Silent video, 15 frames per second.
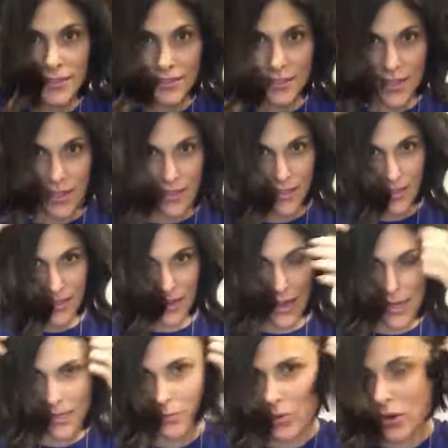Now this is
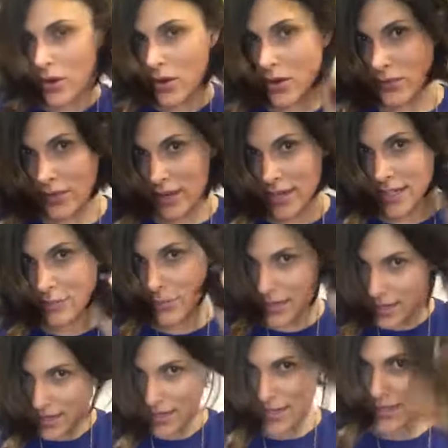not perfect
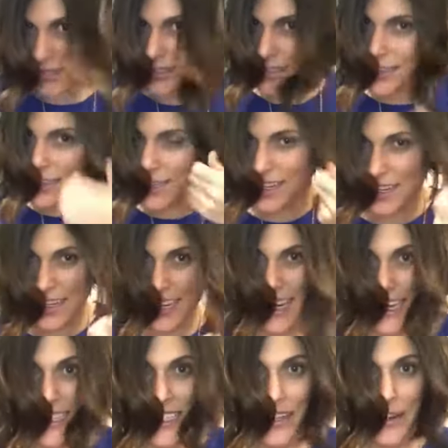because
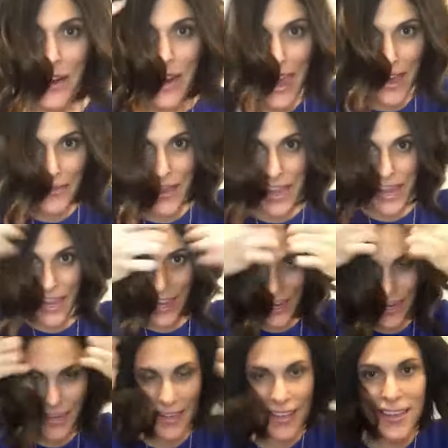I did not have
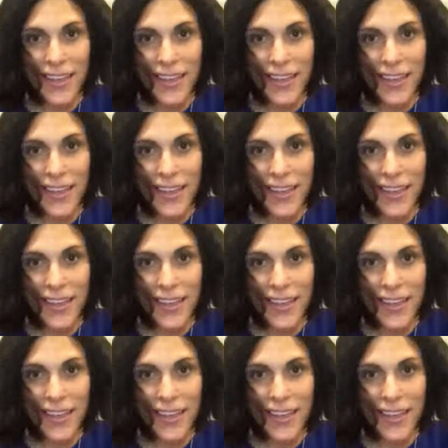a